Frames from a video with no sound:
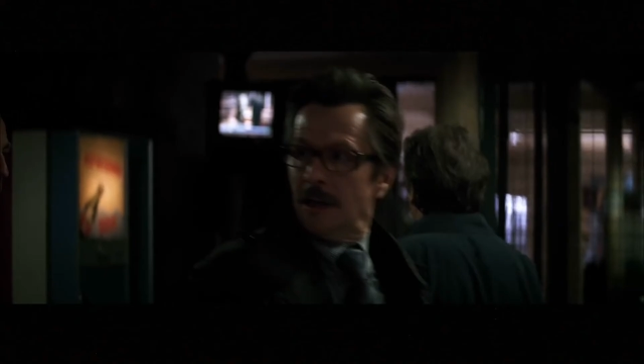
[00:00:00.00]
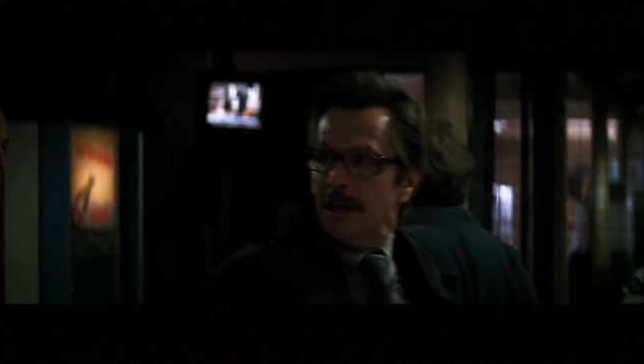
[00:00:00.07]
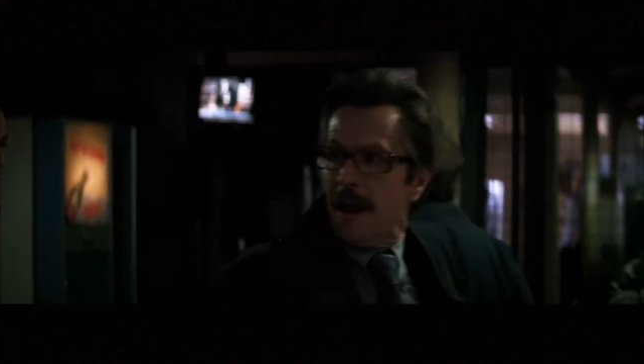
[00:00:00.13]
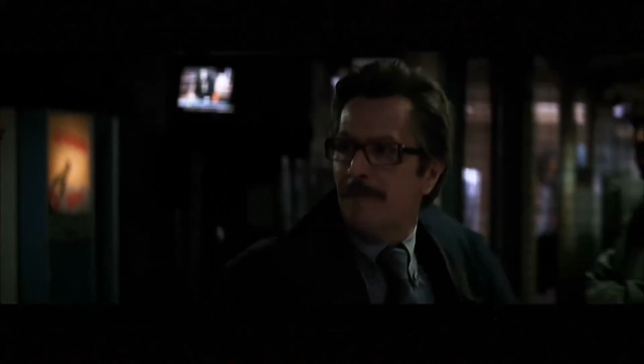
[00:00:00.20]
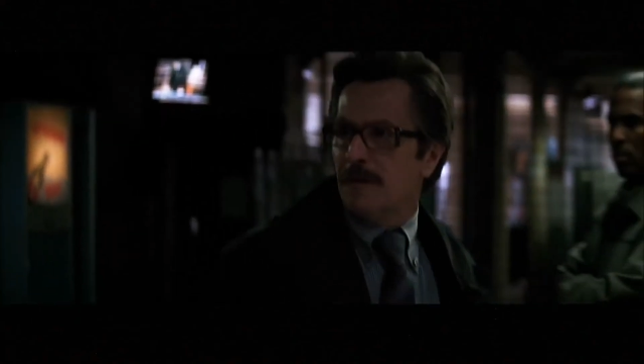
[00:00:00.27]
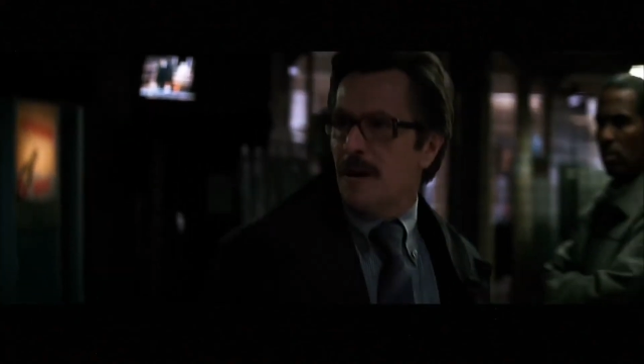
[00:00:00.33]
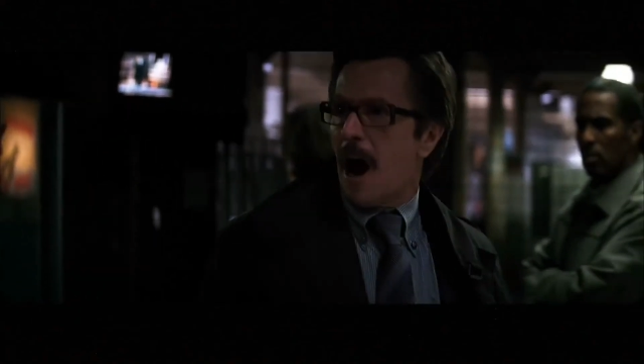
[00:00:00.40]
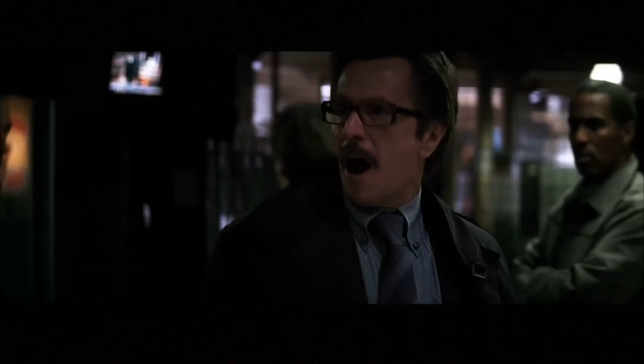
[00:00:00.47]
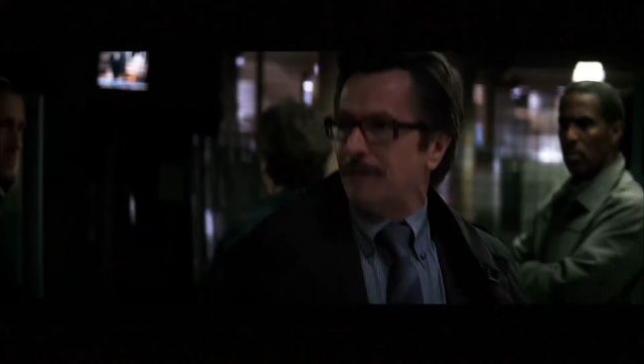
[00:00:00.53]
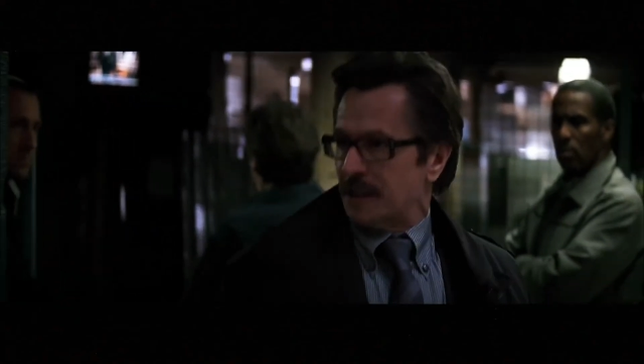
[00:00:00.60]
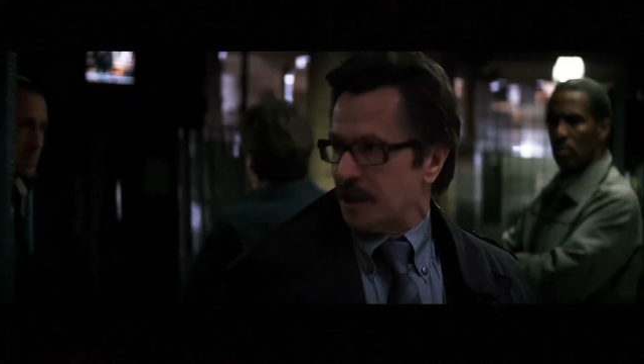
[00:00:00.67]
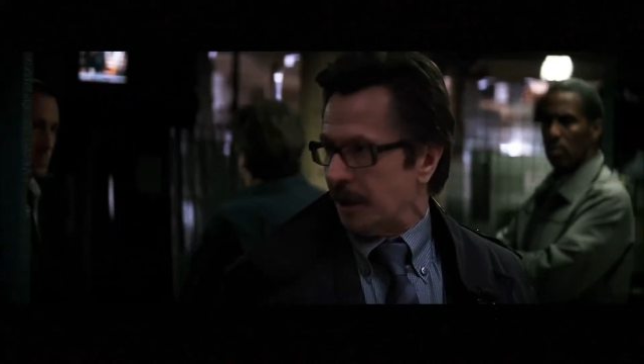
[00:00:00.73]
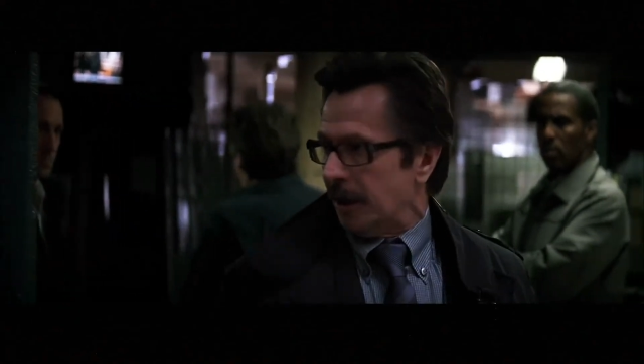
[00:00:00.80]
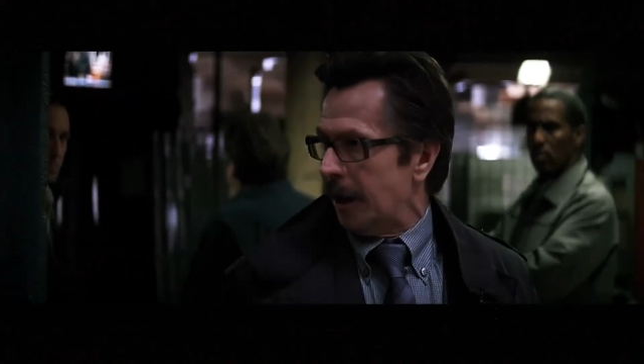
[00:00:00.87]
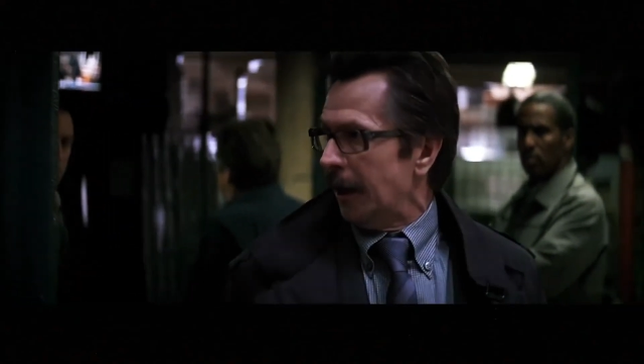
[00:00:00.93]
to call in every
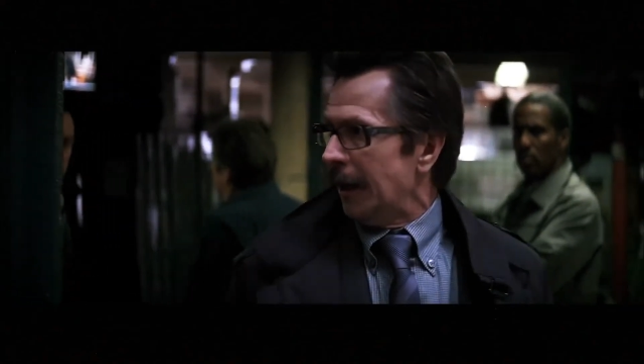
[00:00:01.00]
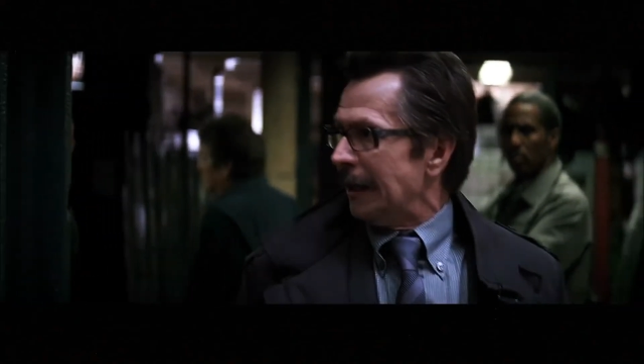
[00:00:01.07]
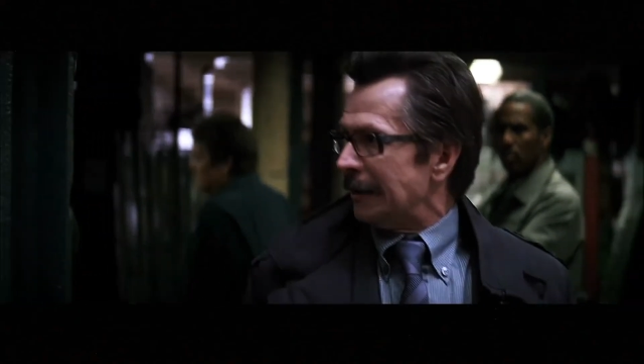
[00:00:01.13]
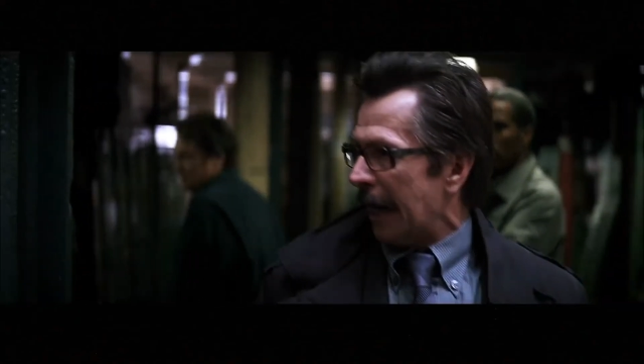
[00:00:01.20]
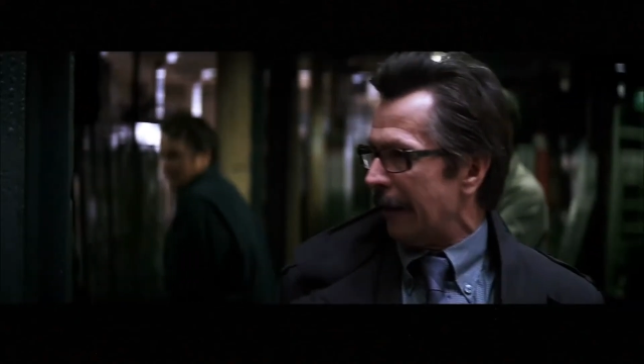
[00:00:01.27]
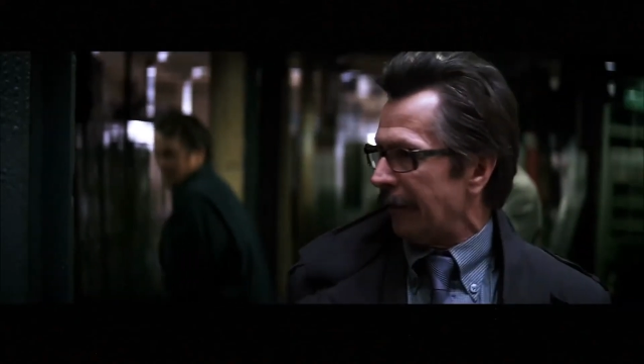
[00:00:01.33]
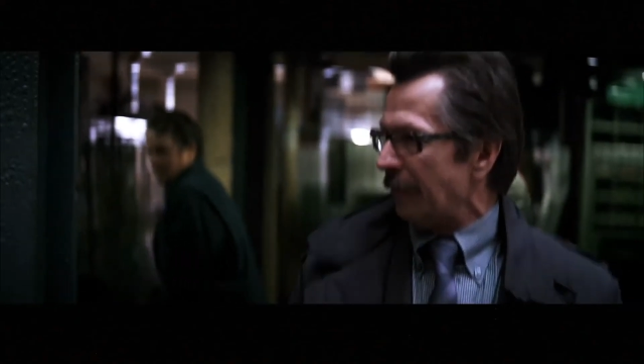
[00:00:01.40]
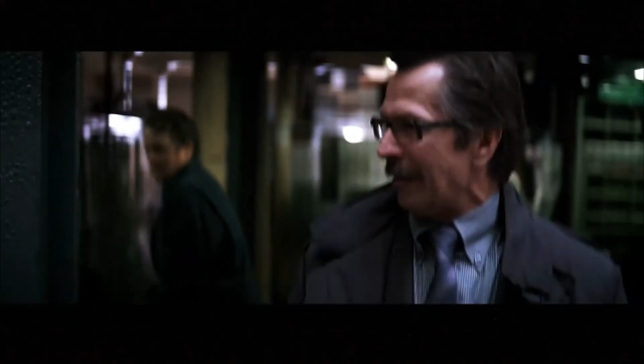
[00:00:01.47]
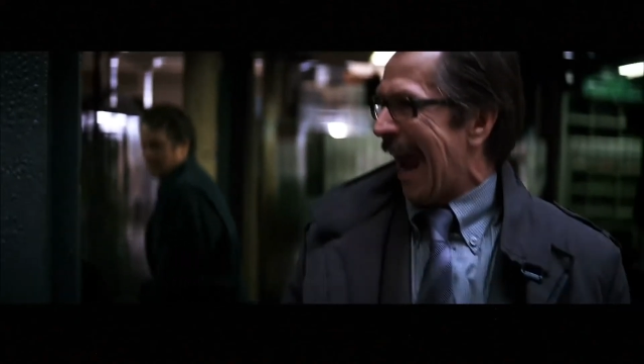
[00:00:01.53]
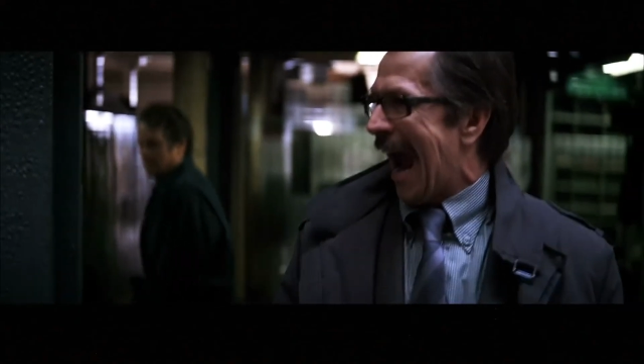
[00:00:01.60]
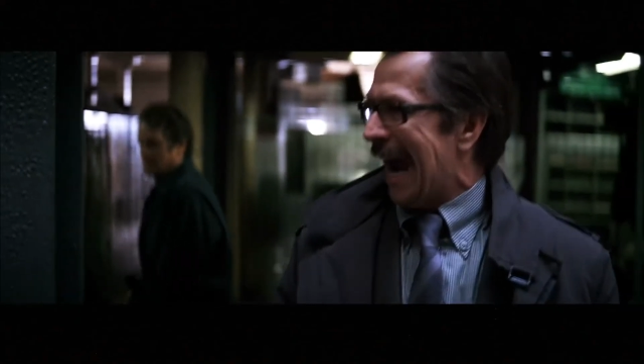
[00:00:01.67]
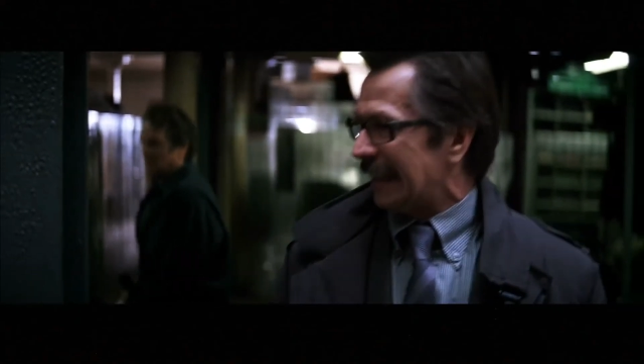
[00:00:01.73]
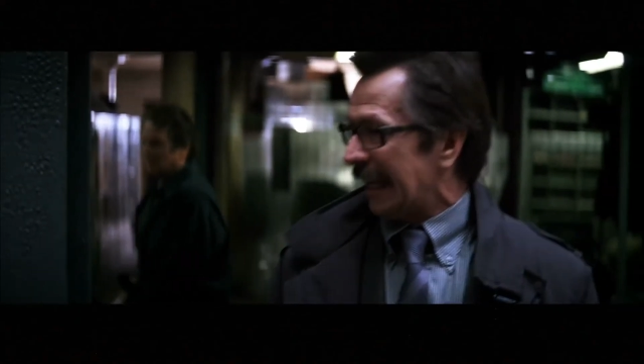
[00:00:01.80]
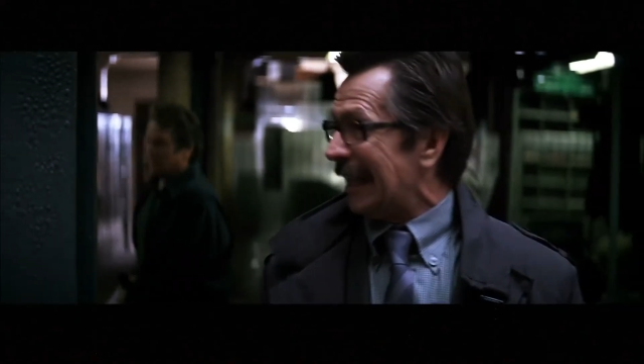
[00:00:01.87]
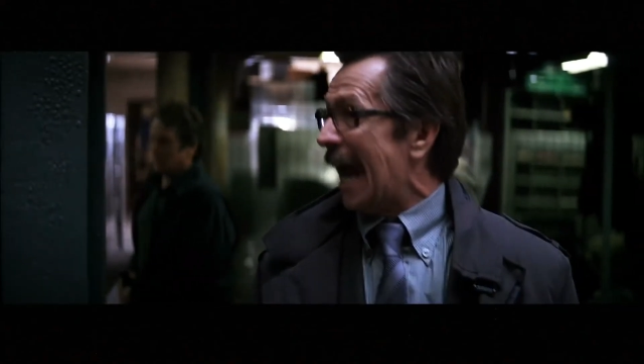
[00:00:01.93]
officer. Tell
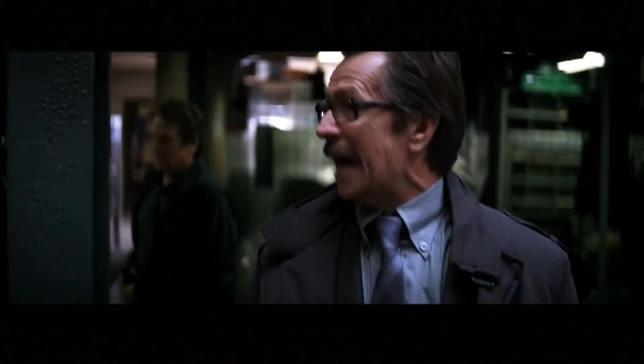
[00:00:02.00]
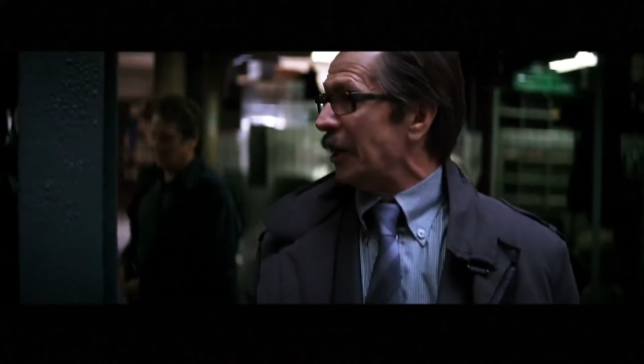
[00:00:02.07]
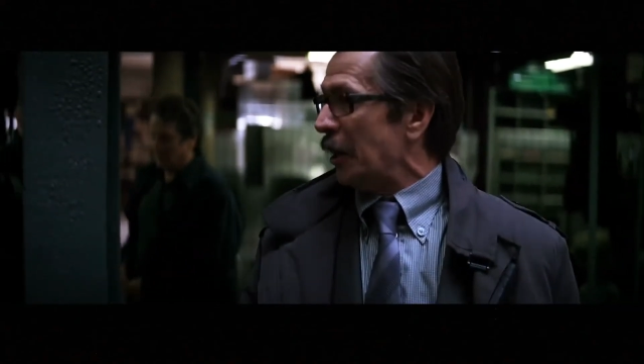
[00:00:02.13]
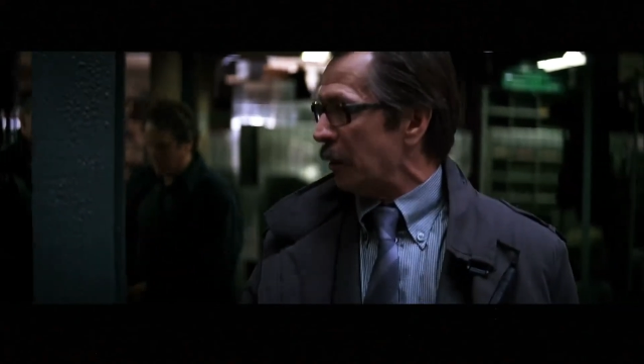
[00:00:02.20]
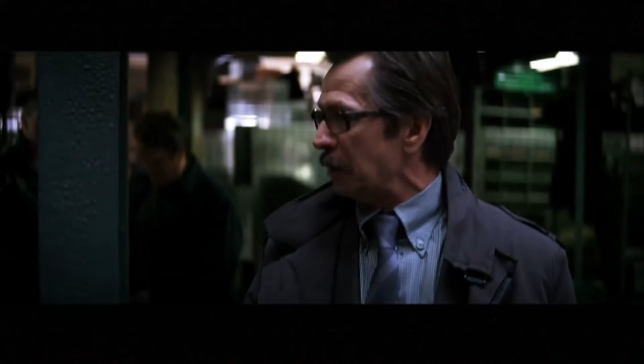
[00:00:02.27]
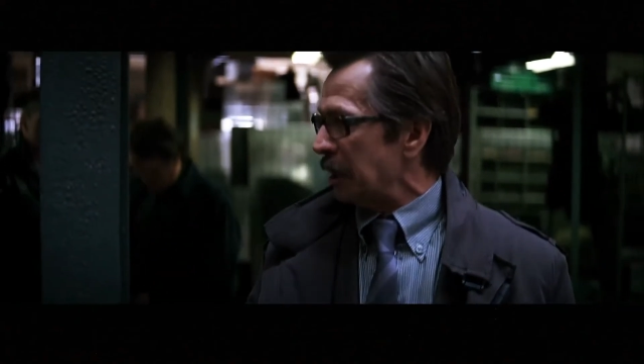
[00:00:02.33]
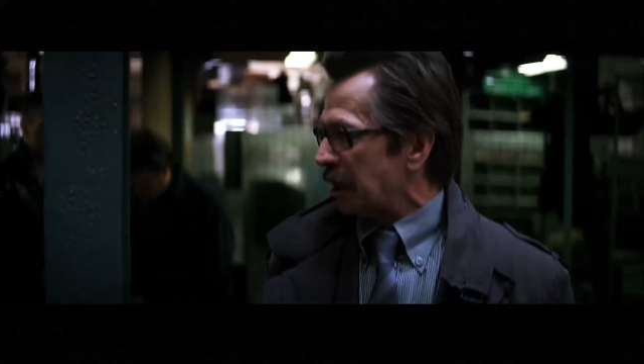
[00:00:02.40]
them to head to their